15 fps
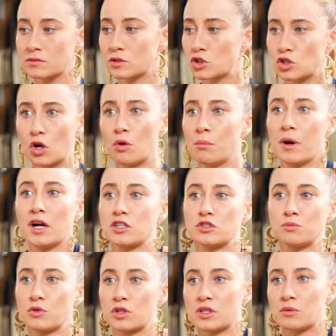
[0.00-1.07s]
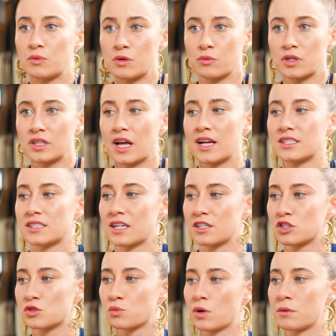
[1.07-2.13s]
so much more than we realize. And I
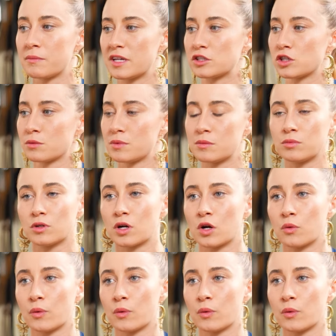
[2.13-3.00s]
just want to make sure people are